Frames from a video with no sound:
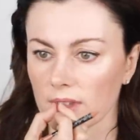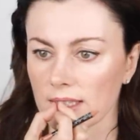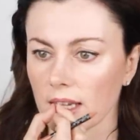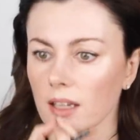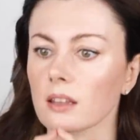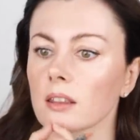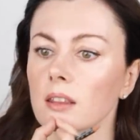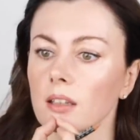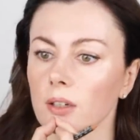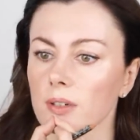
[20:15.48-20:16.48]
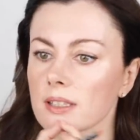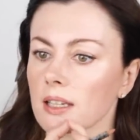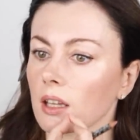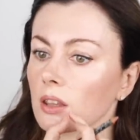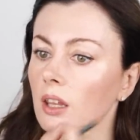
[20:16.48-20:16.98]
sixth, lower
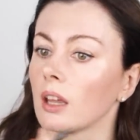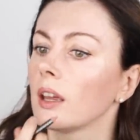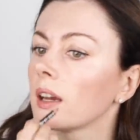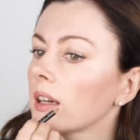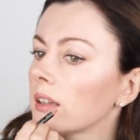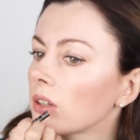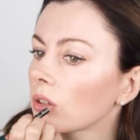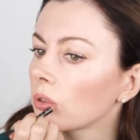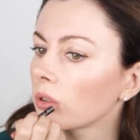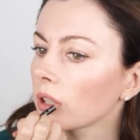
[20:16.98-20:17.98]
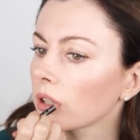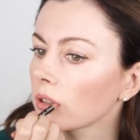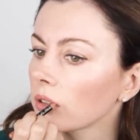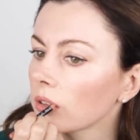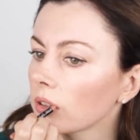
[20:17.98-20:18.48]
sixth, and then the
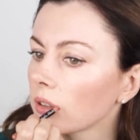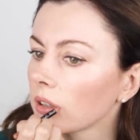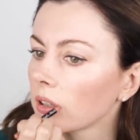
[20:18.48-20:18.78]
corners.